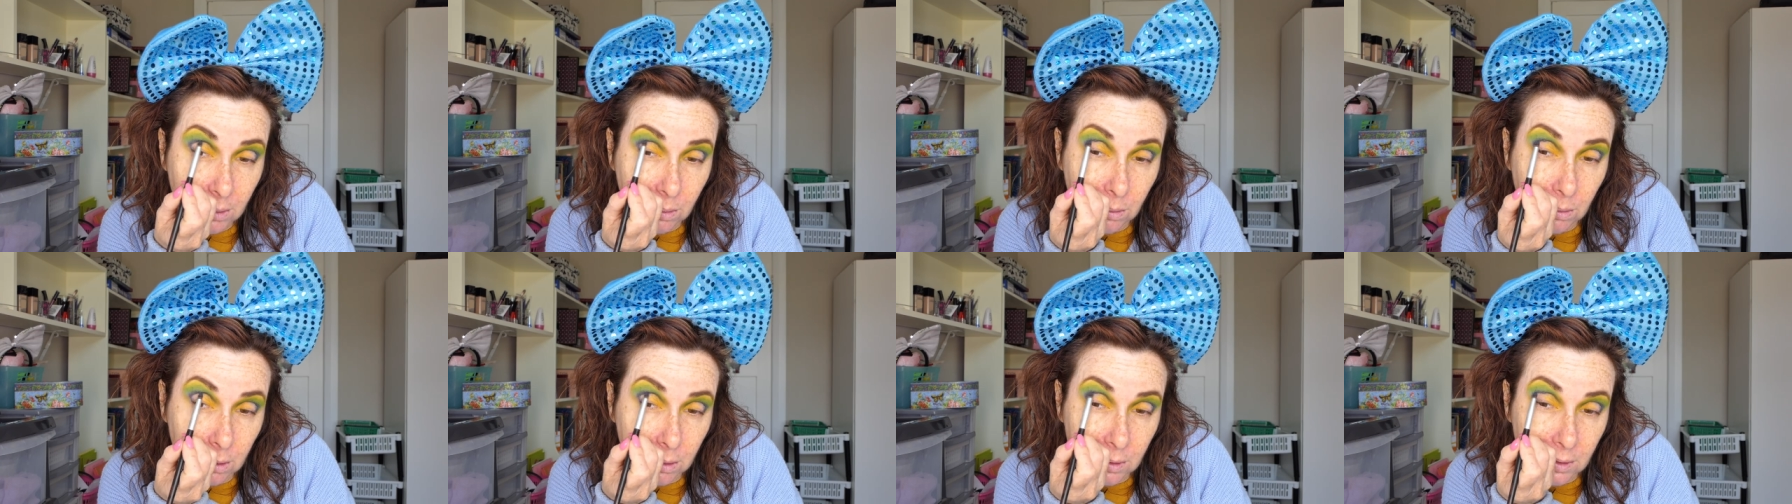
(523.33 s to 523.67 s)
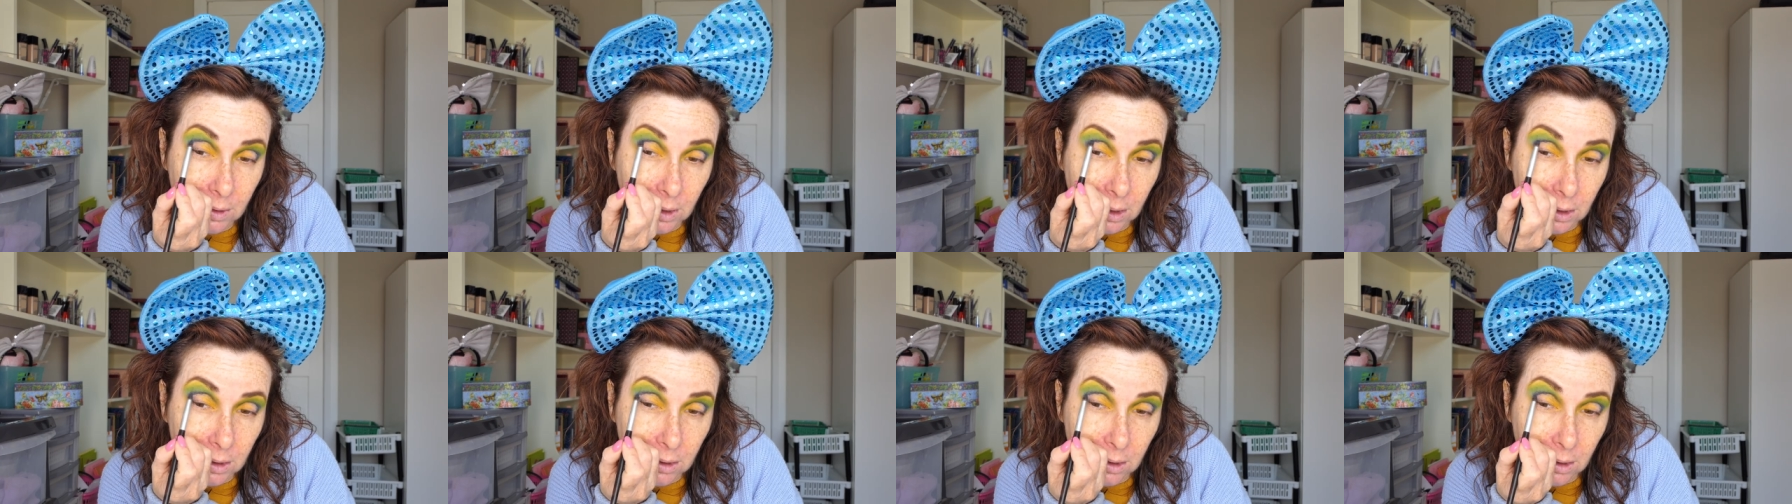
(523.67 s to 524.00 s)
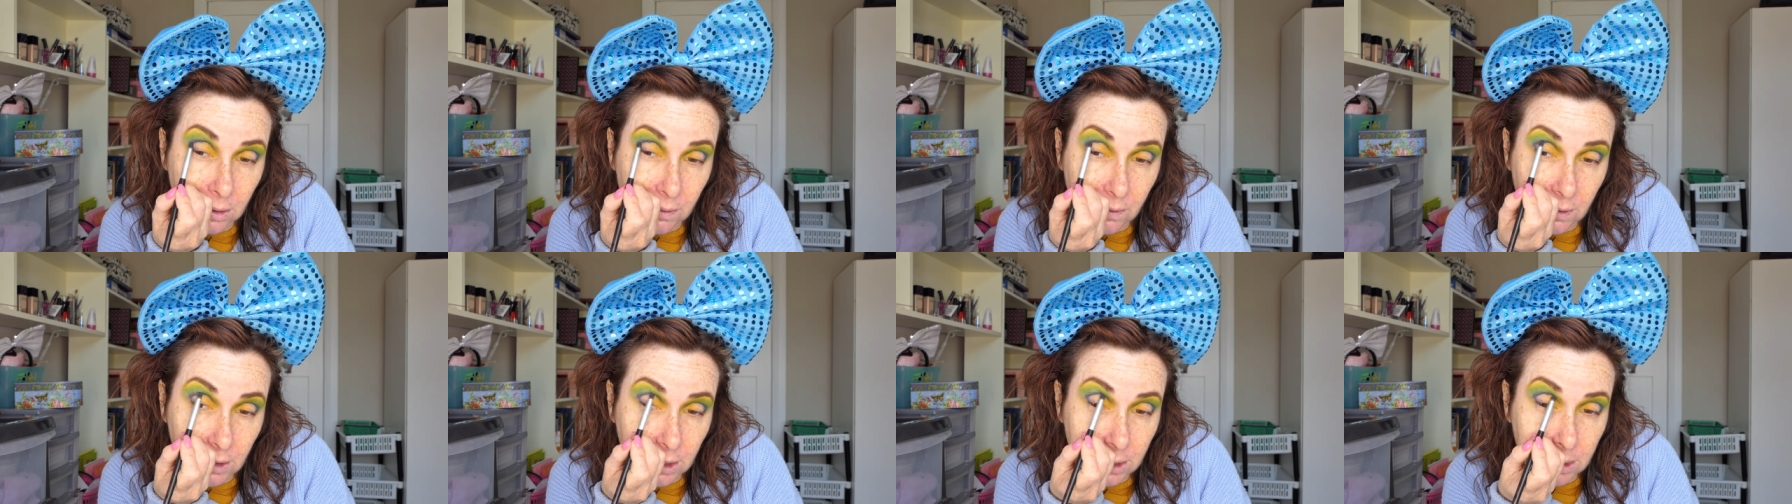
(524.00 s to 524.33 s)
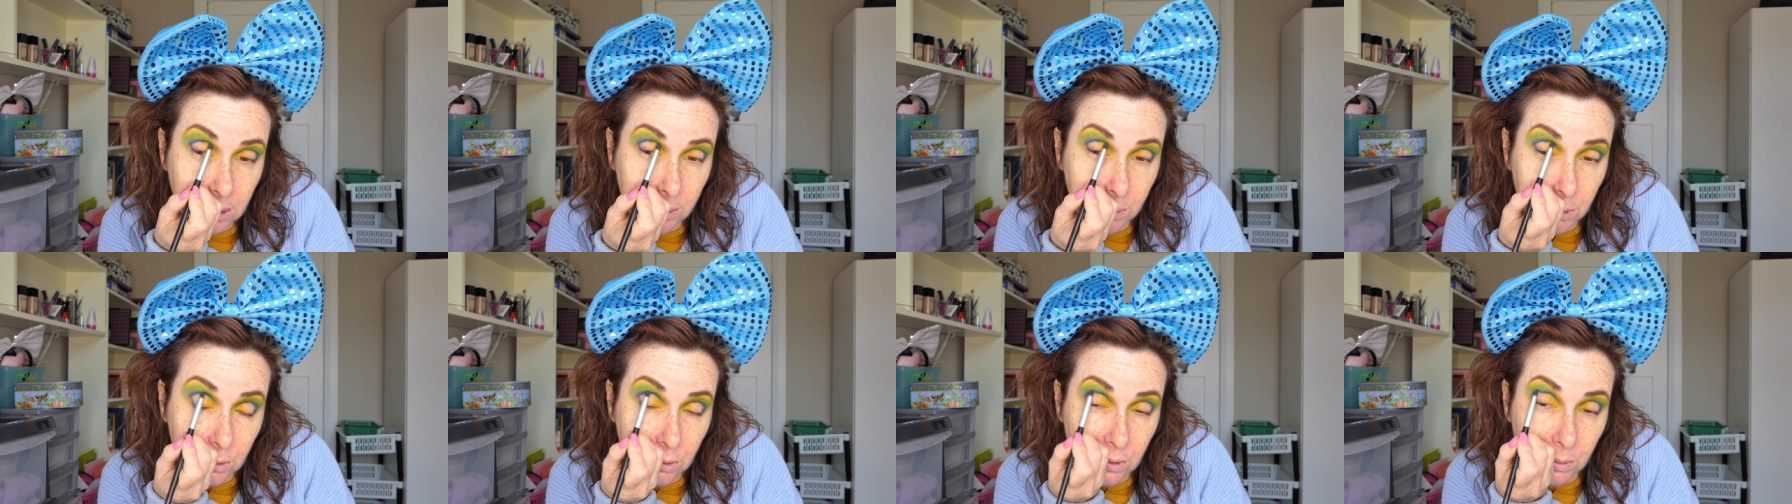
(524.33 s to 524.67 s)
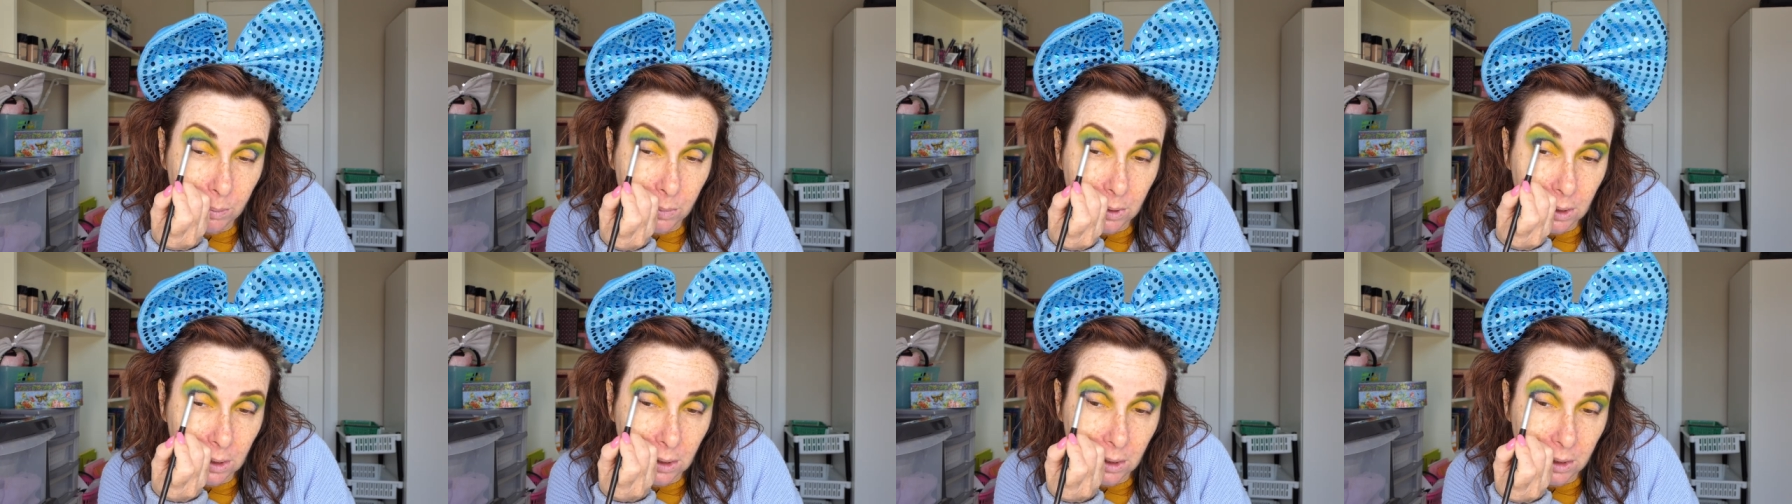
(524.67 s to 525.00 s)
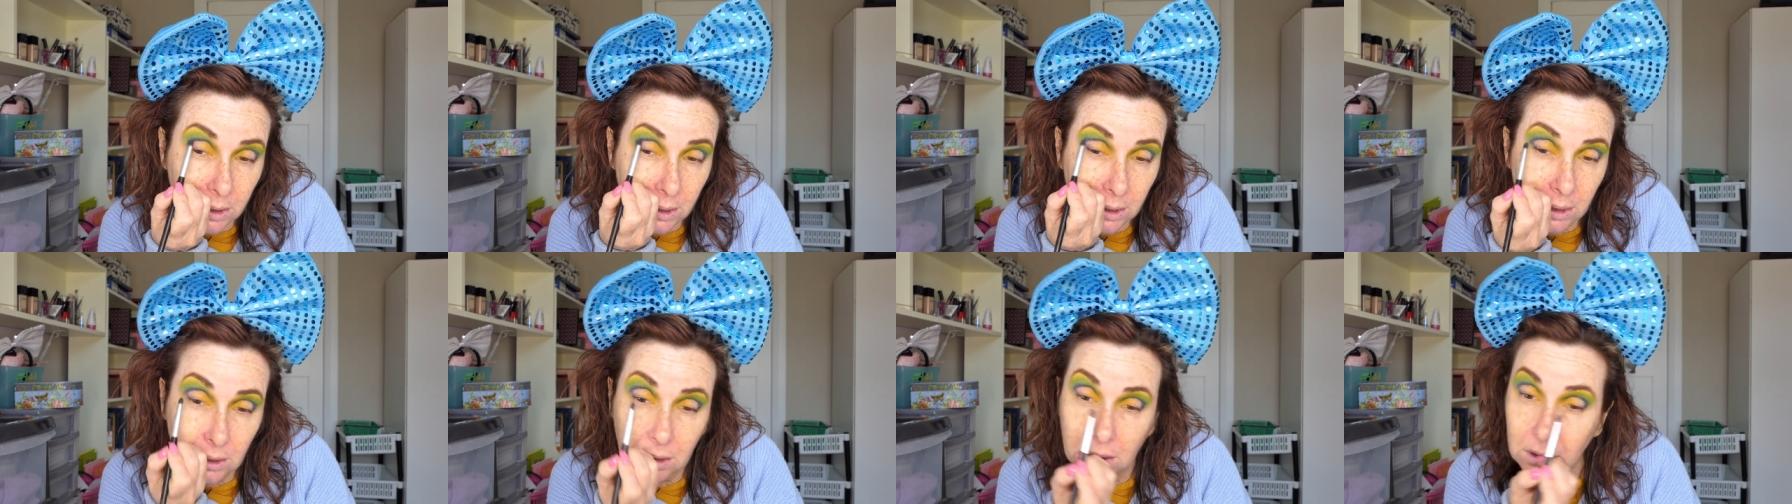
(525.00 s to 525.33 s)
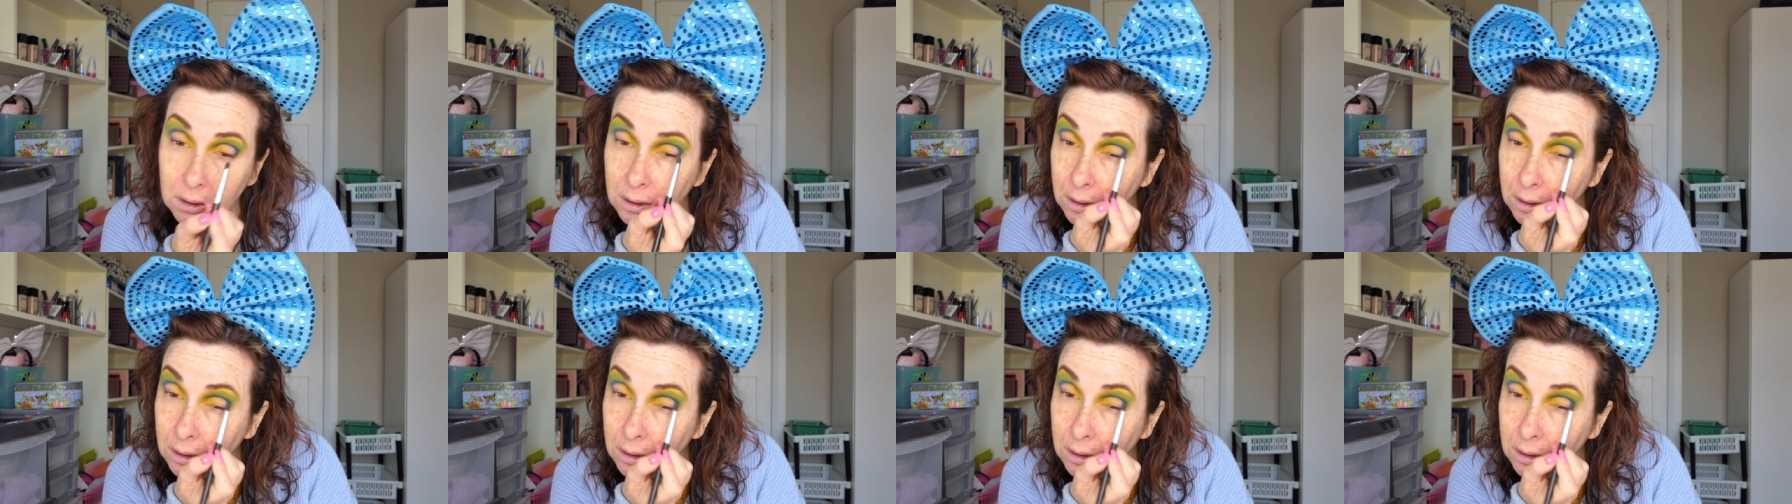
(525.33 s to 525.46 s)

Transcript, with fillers: what's actually valuable to buy.